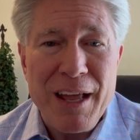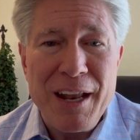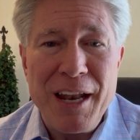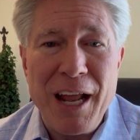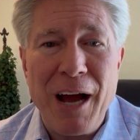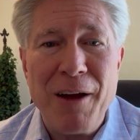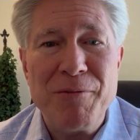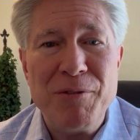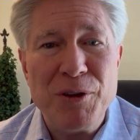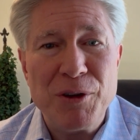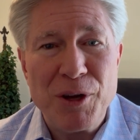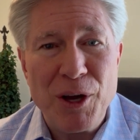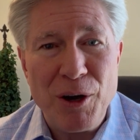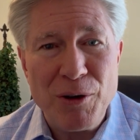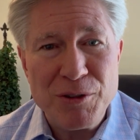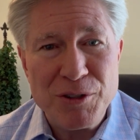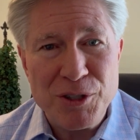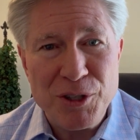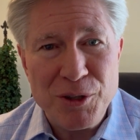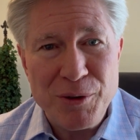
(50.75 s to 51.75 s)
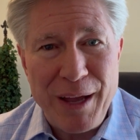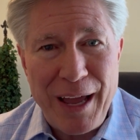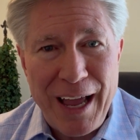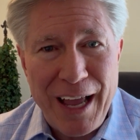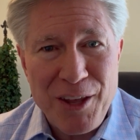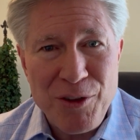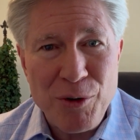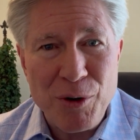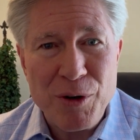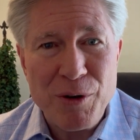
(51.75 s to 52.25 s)
Now, if you go to
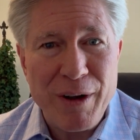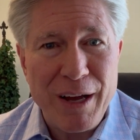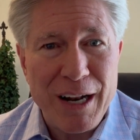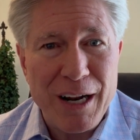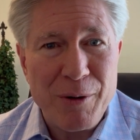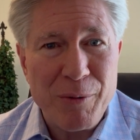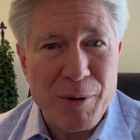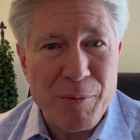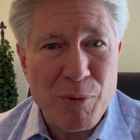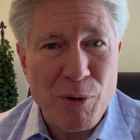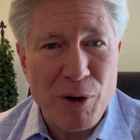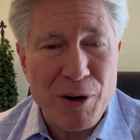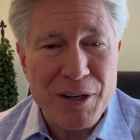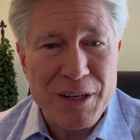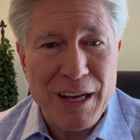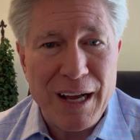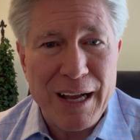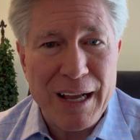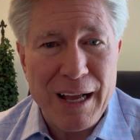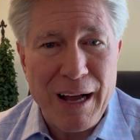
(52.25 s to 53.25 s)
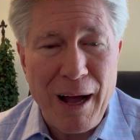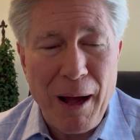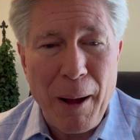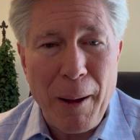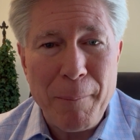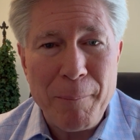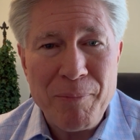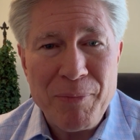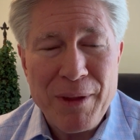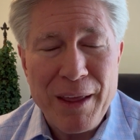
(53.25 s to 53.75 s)

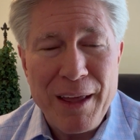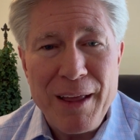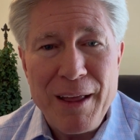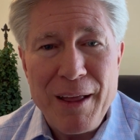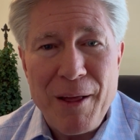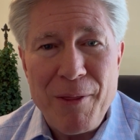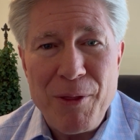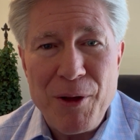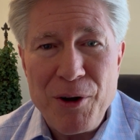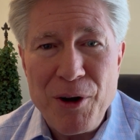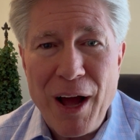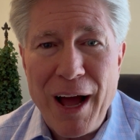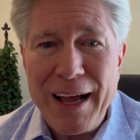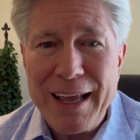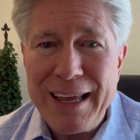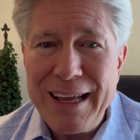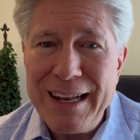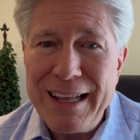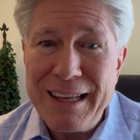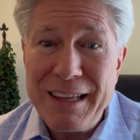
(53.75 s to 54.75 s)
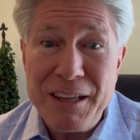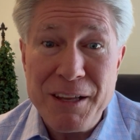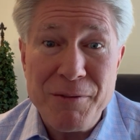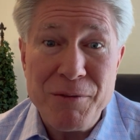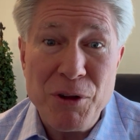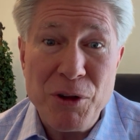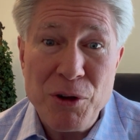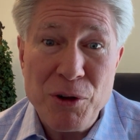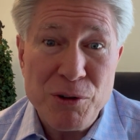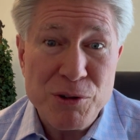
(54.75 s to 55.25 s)
annualcreditreport.com, they're not going to give
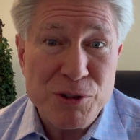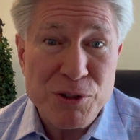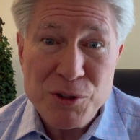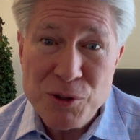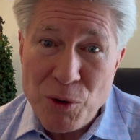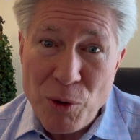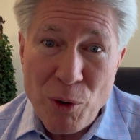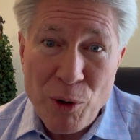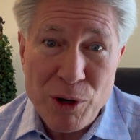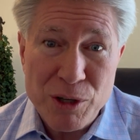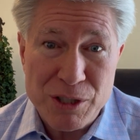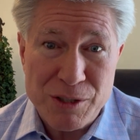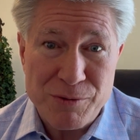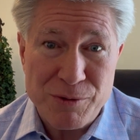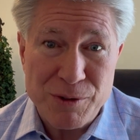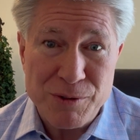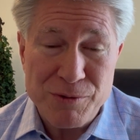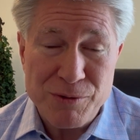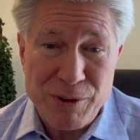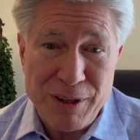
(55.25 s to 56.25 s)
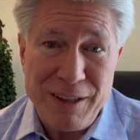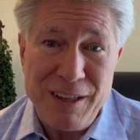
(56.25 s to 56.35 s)
you your scores for free.